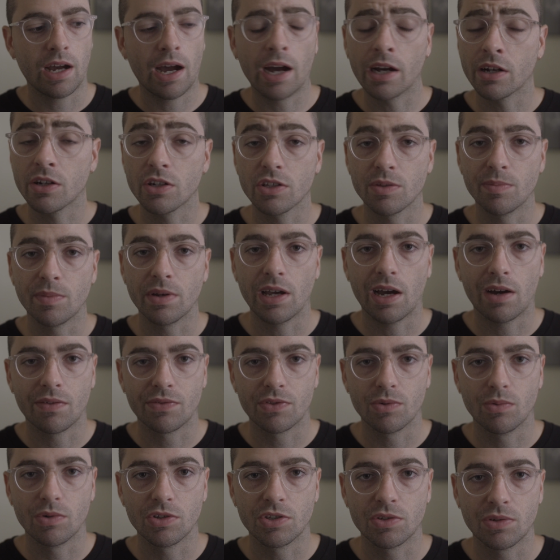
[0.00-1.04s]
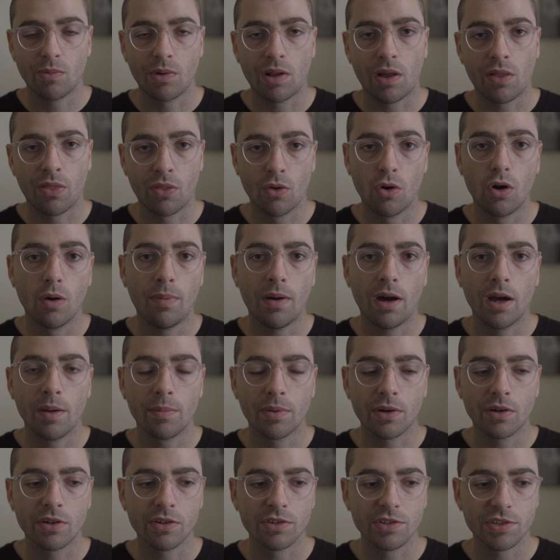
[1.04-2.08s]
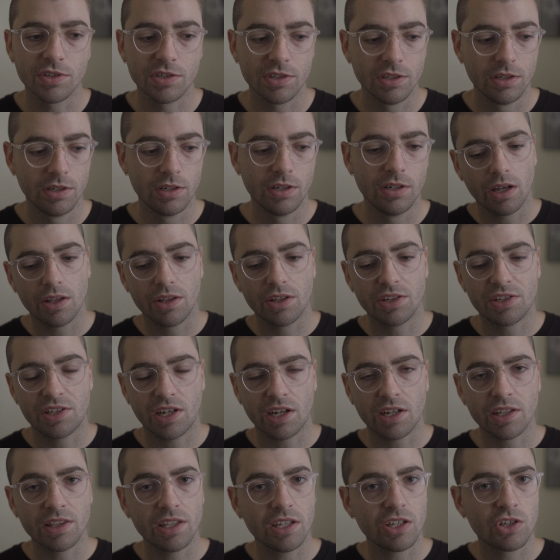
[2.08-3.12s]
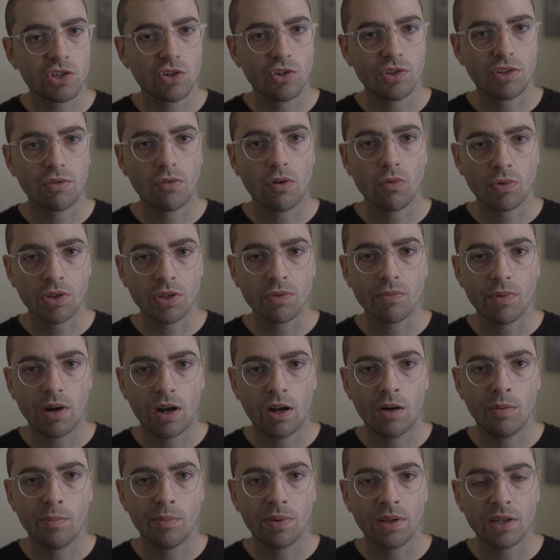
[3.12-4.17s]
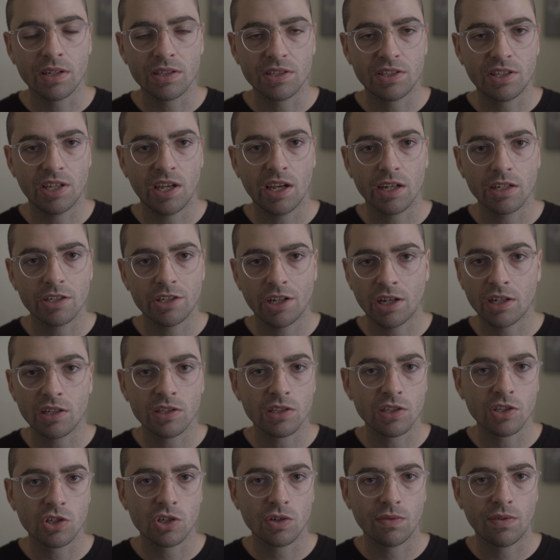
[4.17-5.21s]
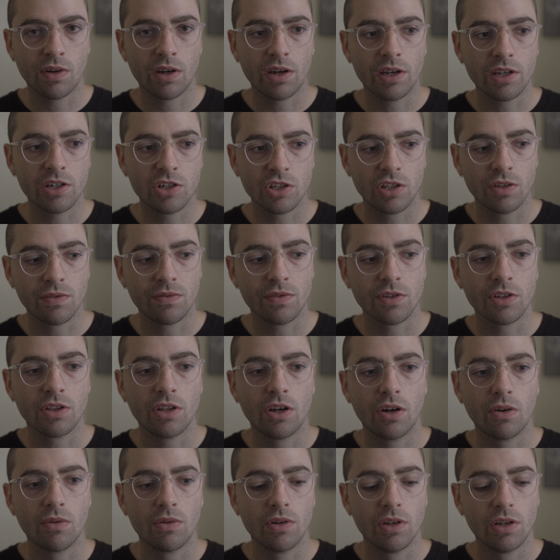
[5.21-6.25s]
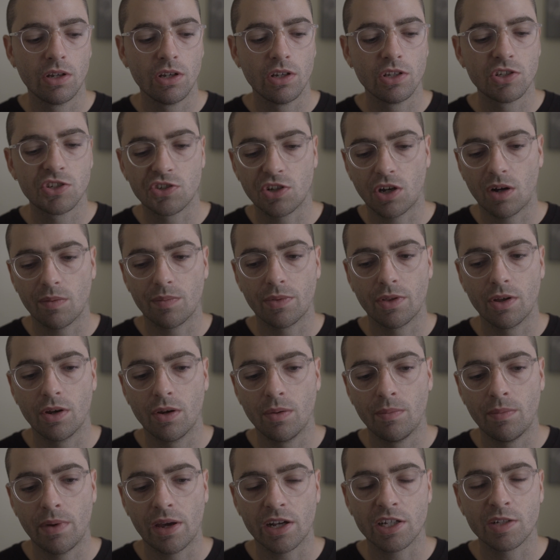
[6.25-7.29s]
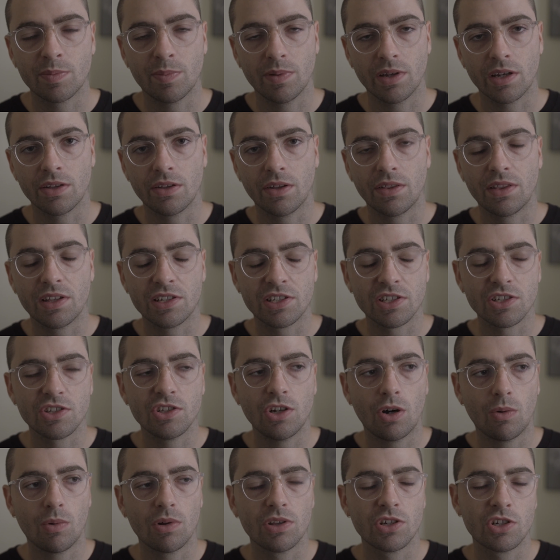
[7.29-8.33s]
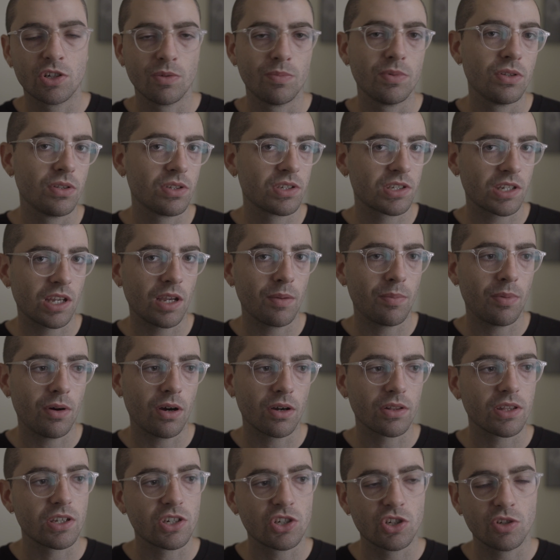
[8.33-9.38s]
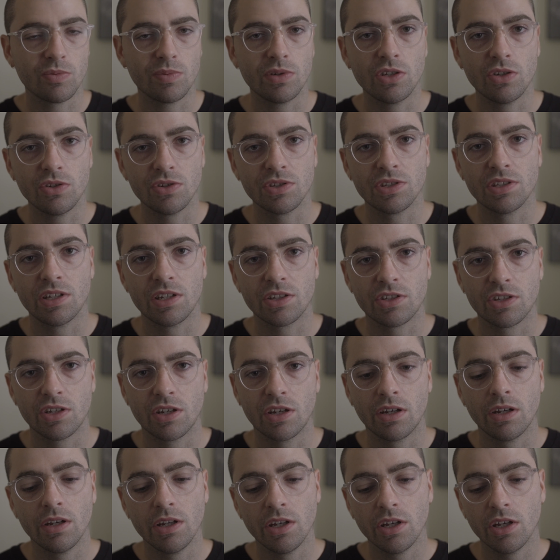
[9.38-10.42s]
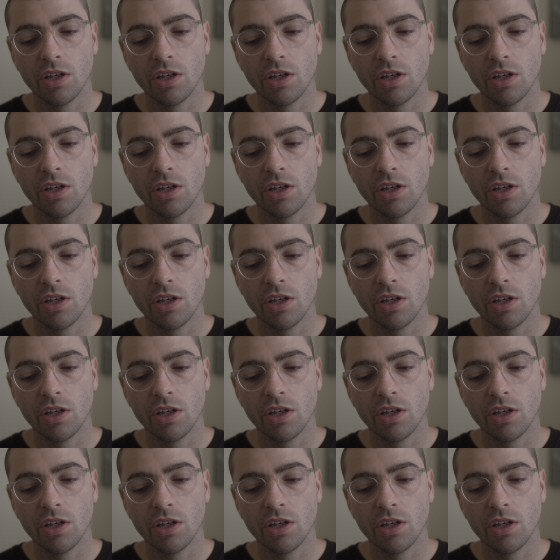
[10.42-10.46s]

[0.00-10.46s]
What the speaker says: angered me afterwards when I thought about it, because the second that he saw they were running around playing tig, chasing each other, he should have, stopped them, explained that this is not what they should be doing at the skate park. They should be using it to,